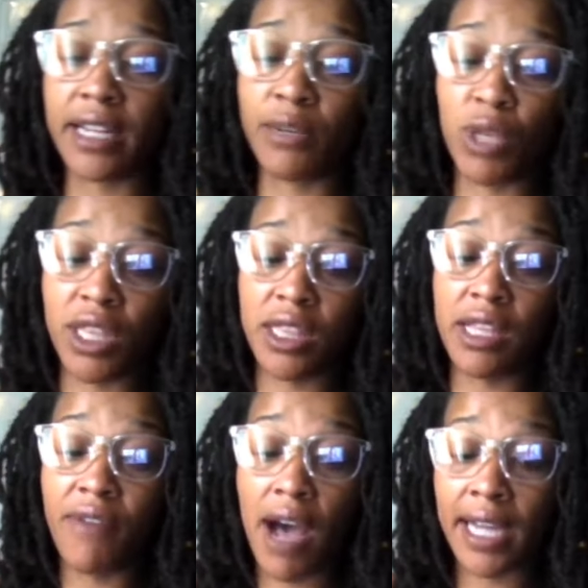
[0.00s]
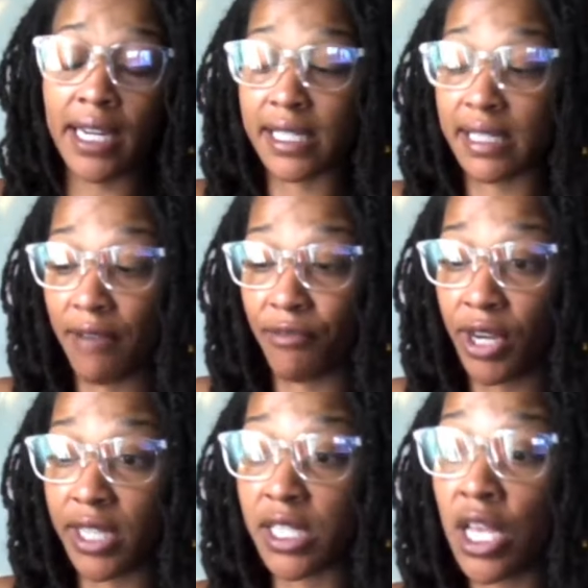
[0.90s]
with divine
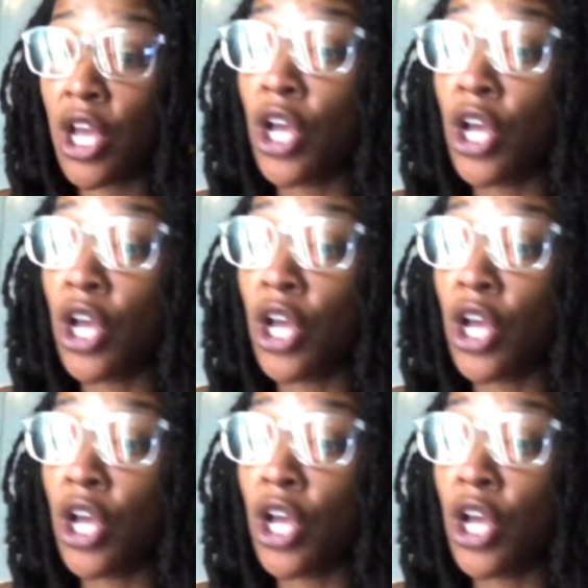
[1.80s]
severance.